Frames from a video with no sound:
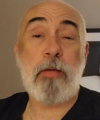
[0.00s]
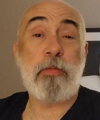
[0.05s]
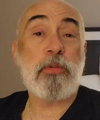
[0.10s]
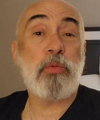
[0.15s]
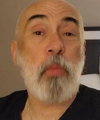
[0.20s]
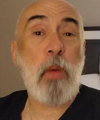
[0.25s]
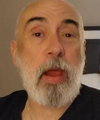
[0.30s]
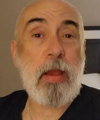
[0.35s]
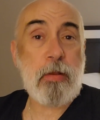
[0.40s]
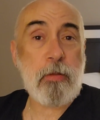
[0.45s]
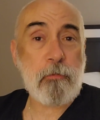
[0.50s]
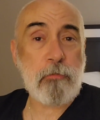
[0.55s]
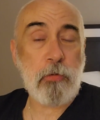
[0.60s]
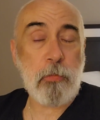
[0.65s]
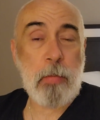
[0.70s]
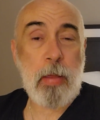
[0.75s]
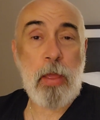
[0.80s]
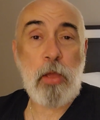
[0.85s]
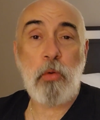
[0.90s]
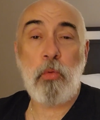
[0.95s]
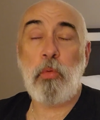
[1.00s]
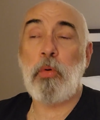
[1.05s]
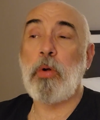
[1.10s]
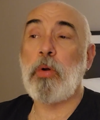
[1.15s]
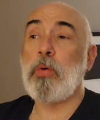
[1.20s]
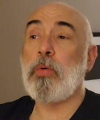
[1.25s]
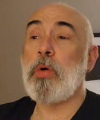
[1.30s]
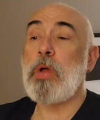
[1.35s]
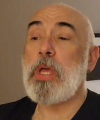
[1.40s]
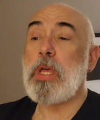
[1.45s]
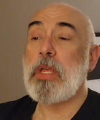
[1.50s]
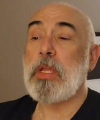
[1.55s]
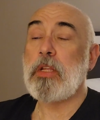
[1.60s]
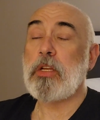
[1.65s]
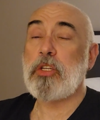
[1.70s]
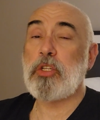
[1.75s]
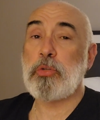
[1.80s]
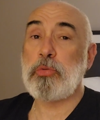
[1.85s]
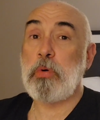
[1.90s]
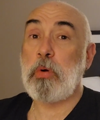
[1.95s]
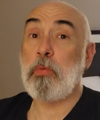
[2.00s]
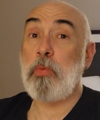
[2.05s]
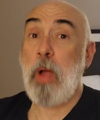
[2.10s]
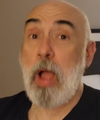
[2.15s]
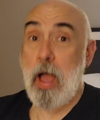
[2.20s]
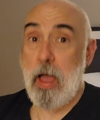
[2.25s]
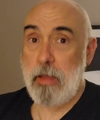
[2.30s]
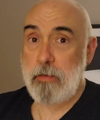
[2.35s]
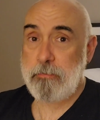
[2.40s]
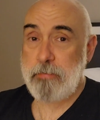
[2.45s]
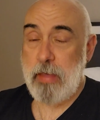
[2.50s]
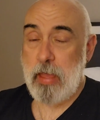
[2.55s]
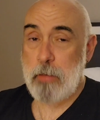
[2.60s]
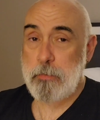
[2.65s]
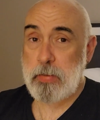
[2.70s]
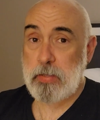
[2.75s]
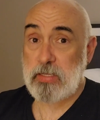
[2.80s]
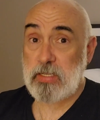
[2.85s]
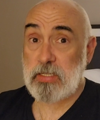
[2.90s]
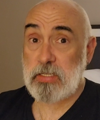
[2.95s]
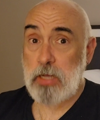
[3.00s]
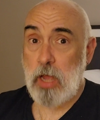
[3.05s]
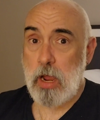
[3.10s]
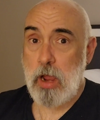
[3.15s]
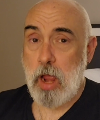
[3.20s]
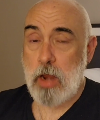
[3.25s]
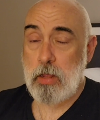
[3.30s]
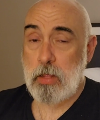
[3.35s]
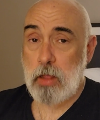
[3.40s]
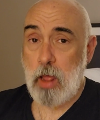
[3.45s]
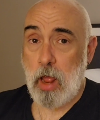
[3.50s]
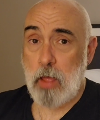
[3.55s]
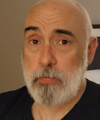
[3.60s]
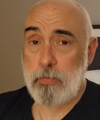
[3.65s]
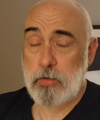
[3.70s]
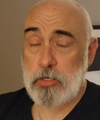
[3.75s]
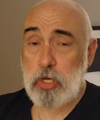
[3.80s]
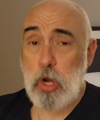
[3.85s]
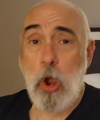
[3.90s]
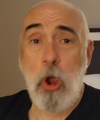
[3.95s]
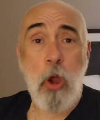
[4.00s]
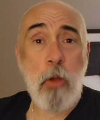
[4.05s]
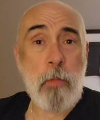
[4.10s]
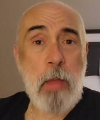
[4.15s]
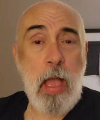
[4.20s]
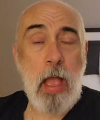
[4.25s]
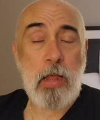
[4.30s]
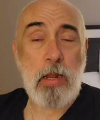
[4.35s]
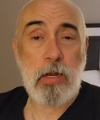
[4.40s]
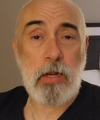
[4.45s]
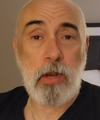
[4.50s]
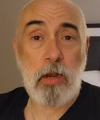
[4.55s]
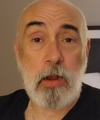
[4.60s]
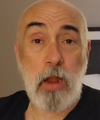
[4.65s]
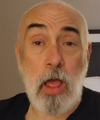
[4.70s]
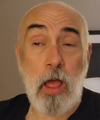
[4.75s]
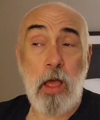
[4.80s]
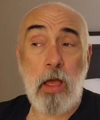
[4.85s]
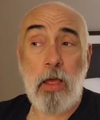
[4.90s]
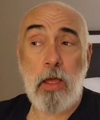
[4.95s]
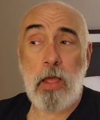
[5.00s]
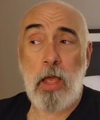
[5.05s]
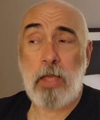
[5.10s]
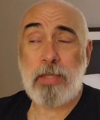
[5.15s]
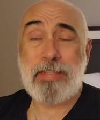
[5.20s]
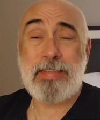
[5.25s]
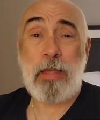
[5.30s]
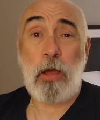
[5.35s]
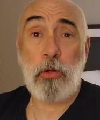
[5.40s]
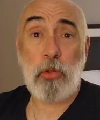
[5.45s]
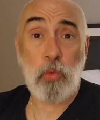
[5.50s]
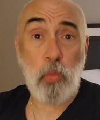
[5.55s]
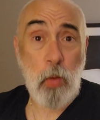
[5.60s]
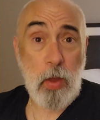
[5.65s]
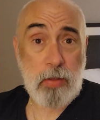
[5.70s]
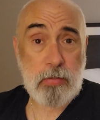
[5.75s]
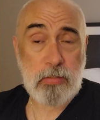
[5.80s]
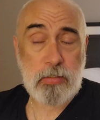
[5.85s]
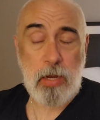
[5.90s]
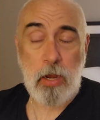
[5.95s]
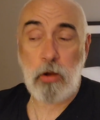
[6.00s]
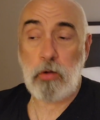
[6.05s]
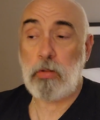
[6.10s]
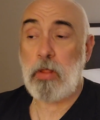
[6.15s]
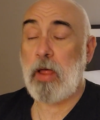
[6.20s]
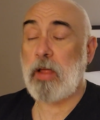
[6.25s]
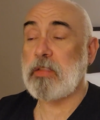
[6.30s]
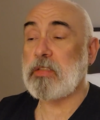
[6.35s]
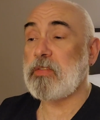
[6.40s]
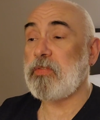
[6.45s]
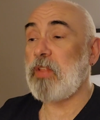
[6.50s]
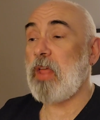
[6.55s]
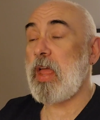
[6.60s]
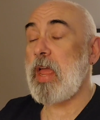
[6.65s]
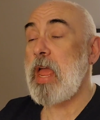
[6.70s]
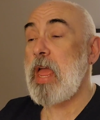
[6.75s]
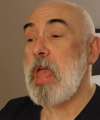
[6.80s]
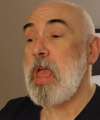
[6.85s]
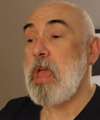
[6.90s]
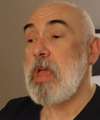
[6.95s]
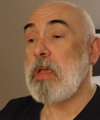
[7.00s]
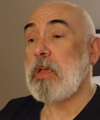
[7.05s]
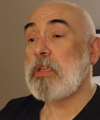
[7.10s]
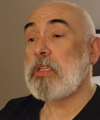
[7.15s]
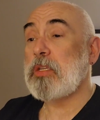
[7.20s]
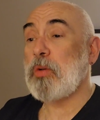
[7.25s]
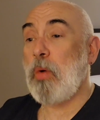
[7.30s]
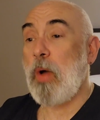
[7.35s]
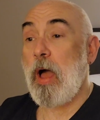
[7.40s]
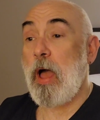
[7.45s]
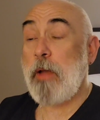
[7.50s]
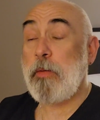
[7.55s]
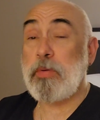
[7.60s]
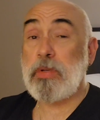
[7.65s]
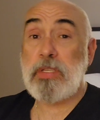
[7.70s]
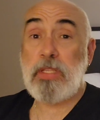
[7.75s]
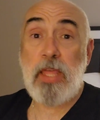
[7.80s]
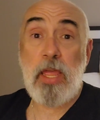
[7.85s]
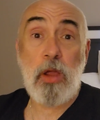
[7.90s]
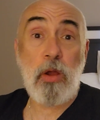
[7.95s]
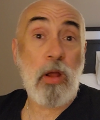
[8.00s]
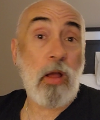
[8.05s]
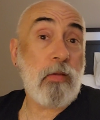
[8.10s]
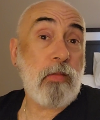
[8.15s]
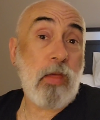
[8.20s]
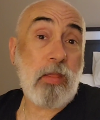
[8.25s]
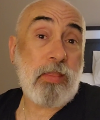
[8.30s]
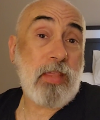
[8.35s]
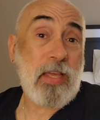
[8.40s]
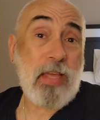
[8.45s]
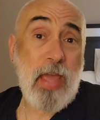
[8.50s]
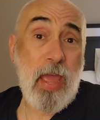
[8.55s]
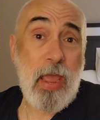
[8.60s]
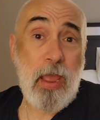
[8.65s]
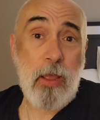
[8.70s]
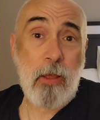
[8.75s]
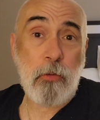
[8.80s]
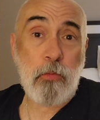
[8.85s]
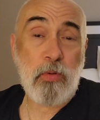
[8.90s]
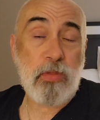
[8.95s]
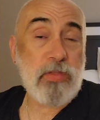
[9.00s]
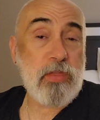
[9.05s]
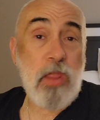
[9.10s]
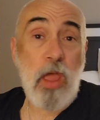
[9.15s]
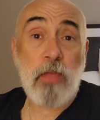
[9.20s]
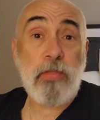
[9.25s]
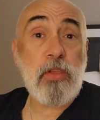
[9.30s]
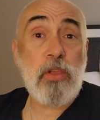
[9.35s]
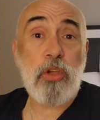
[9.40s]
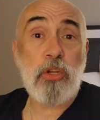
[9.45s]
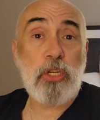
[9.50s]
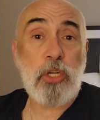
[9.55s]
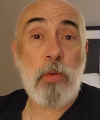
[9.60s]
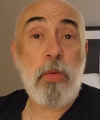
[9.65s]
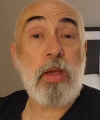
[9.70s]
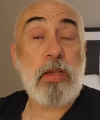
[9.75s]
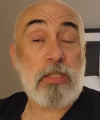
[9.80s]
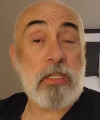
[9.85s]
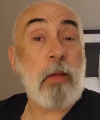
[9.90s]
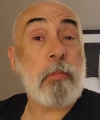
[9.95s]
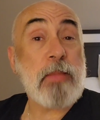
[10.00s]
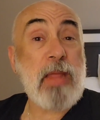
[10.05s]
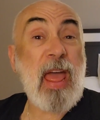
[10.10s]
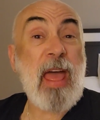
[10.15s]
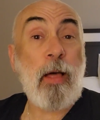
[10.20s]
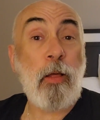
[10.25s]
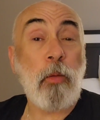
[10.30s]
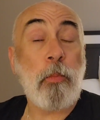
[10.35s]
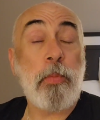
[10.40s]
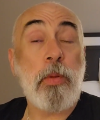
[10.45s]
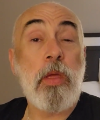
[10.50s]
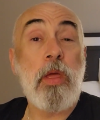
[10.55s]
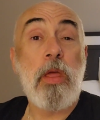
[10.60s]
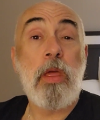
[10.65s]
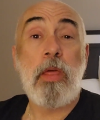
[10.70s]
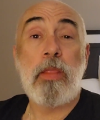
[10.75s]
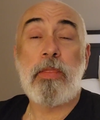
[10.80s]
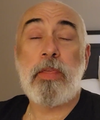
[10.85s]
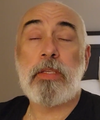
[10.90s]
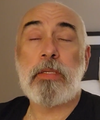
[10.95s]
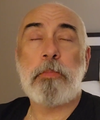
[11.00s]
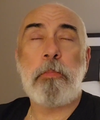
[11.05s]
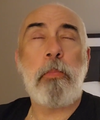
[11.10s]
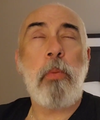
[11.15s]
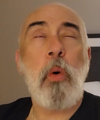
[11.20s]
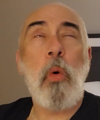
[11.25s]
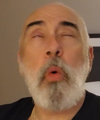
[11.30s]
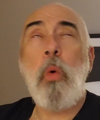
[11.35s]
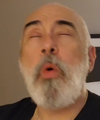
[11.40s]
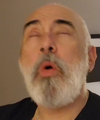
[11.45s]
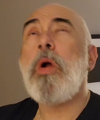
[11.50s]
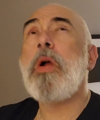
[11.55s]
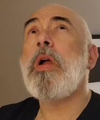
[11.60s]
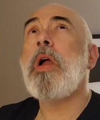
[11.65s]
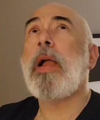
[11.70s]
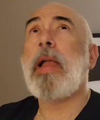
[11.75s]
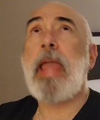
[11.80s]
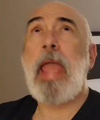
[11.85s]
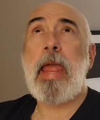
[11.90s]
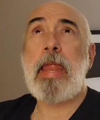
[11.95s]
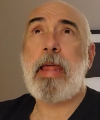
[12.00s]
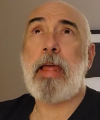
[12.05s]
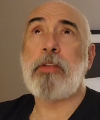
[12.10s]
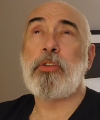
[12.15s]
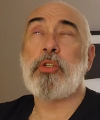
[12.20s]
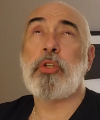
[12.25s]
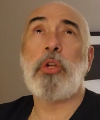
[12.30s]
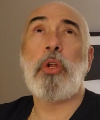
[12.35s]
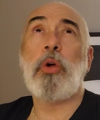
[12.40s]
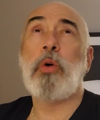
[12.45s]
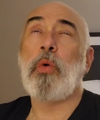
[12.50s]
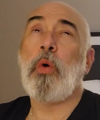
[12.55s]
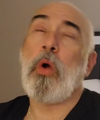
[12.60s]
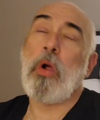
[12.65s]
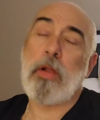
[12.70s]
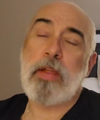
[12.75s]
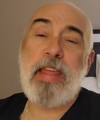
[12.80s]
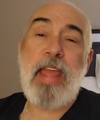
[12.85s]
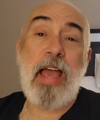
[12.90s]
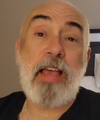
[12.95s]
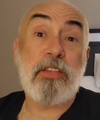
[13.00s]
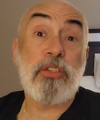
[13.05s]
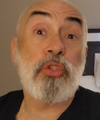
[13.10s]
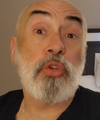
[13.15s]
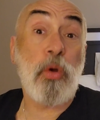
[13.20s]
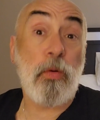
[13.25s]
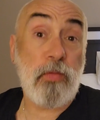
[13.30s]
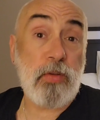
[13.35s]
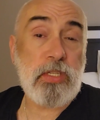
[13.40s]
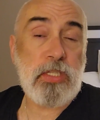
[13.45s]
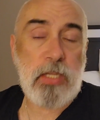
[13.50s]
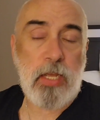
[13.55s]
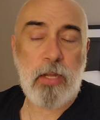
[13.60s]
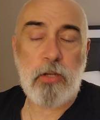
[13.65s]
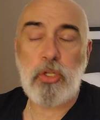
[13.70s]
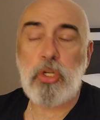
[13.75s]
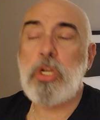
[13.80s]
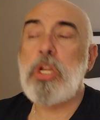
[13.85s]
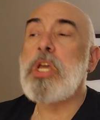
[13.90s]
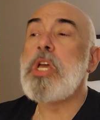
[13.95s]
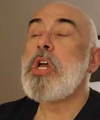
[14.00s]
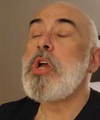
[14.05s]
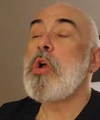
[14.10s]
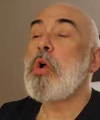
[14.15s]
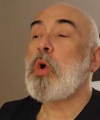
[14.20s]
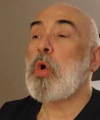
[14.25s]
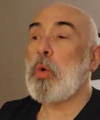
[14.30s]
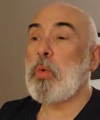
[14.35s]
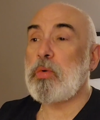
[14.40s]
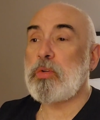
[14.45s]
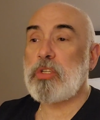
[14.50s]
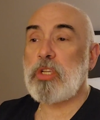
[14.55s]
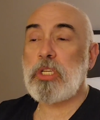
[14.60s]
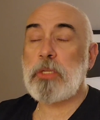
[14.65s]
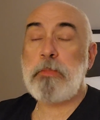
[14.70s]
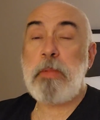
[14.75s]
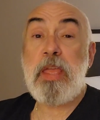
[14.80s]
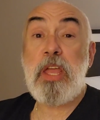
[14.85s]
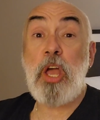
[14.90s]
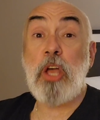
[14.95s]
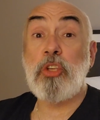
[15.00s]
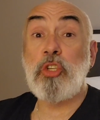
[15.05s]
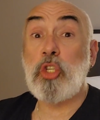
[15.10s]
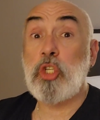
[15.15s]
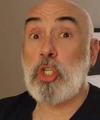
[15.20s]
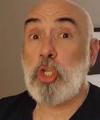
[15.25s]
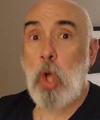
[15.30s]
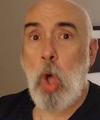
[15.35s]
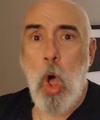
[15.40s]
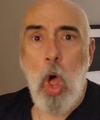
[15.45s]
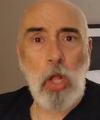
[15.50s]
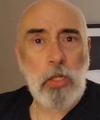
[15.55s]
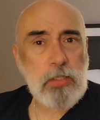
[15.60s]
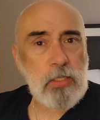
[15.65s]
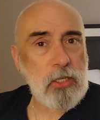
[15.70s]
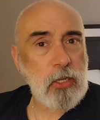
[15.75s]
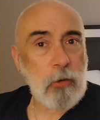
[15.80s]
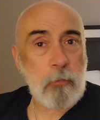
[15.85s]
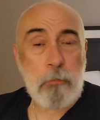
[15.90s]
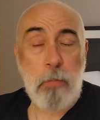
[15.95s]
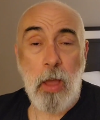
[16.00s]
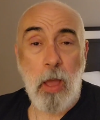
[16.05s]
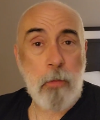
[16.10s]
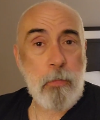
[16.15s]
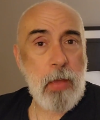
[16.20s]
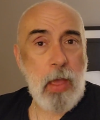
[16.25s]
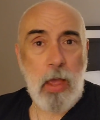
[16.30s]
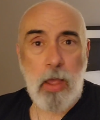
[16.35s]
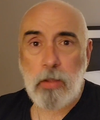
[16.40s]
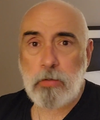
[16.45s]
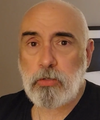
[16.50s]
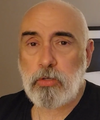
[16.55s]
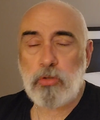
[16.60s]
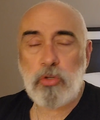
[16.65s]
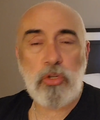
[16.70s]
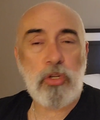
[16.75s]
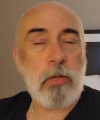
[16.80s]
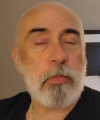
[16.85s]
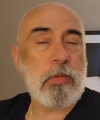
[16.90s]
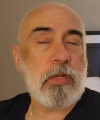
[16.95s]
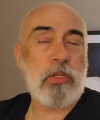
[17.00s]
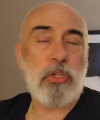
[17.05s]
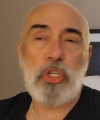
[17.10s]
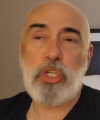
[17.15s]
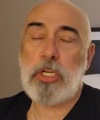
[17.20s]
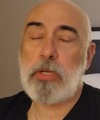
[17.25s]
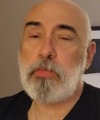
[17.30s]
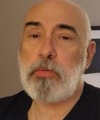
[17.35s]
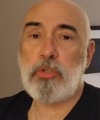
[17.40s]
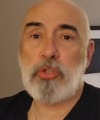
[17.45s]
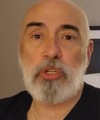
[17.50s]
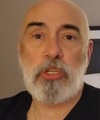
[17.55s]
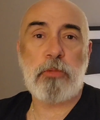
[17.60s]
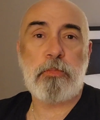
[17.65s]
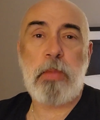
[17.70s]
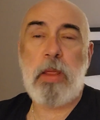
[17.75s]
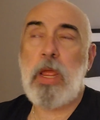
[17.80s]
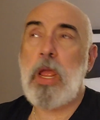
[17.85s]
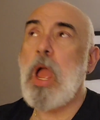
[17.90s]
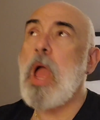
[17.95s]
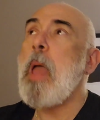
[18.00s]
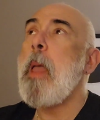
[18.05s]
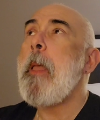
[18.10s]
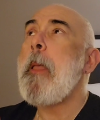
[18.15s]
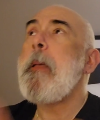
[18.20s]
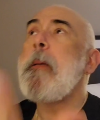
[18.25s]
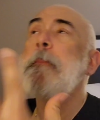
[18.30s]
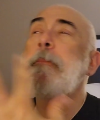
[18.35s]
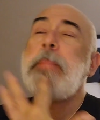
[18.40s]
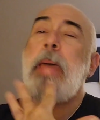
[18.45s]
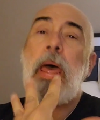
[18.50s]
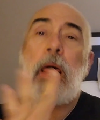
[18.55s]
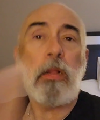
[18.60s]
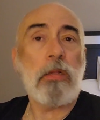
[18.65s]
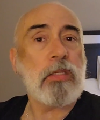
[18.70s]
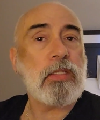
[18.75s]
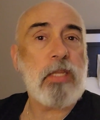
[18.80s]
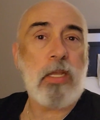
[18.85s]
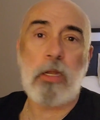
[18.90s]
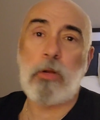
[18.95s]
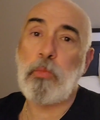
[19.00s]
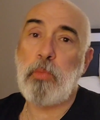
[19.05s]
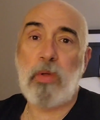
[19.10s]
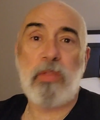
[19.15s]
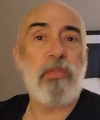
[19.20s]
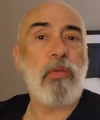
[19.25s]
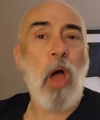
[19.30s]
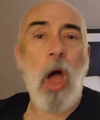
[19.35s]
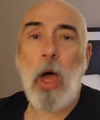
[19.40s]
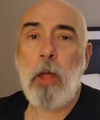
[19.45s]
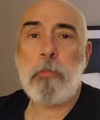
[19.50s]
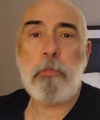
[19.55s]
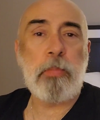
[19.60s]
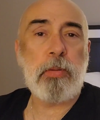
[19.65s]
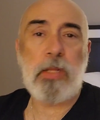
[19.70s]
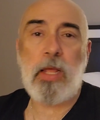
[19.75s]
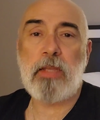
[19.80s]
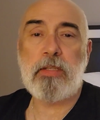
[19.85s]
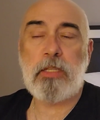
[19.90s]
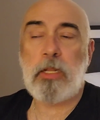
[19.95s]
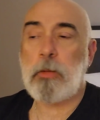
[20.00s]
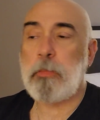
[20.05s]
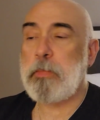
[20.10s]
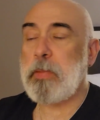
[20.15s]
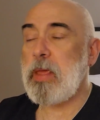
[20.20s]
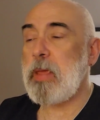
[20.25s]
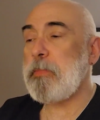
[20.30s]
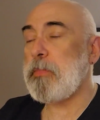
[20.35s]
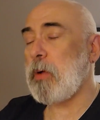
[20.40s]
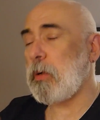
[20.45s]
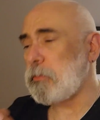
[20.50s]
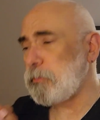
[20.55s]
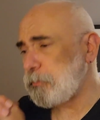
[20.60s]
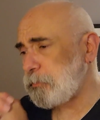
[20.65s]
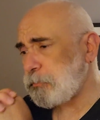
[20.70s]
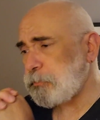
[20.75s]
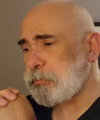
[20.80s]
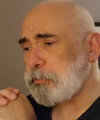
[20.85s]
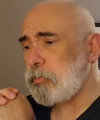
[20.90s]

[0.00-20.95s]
I was waiting for my crew to arrive. They had been stuck on the tarmac in a Southwest Airlines flight. So I was there at the gate with nothing to do except help this poor gate agent or guest service agent who was just being assaulted by passengers. I mean, she was just being pelted with unpleasant people.